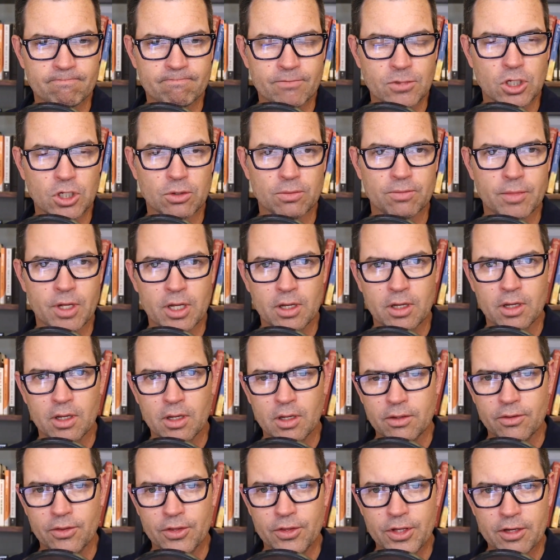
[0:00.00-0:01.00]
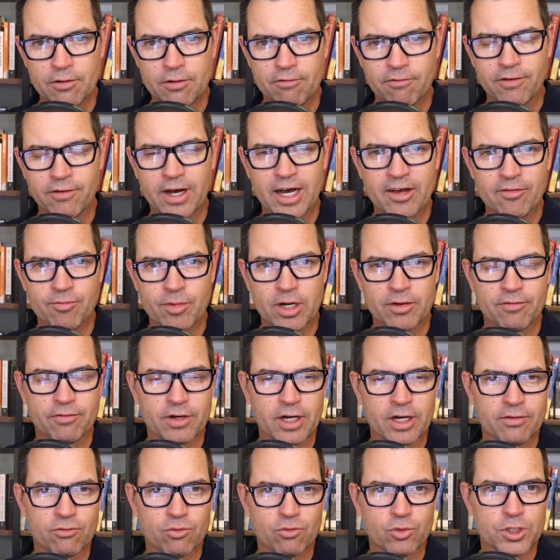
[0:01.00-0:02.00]
So the
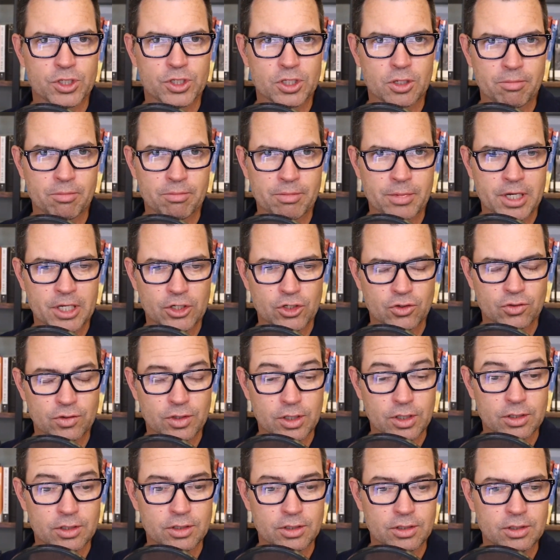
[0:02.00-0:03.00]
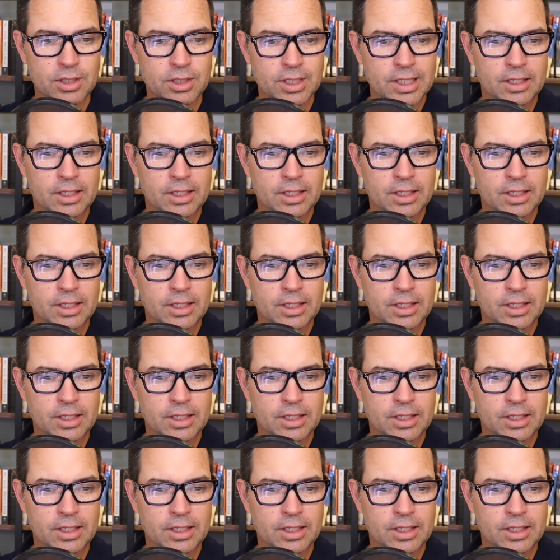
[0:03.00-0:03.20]
5x5 risk matrix